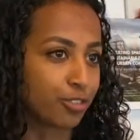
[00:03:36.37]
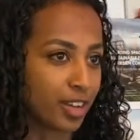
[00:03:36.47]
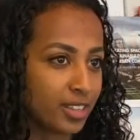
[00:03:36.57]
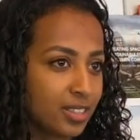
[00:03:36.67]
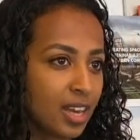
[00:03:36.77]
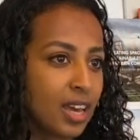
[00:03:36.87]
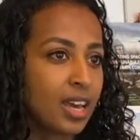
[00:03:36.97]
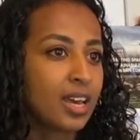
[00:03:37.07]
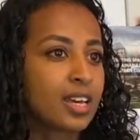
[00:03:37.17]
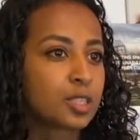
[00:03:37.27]
phase,
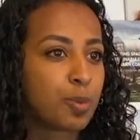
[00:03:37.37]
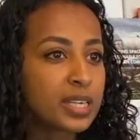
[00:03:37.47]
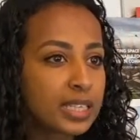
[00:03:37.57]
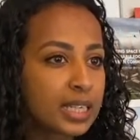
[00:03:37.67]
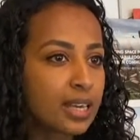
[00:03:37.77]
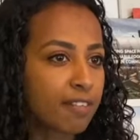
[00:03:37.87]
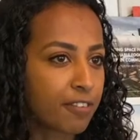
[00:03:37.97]
is basically a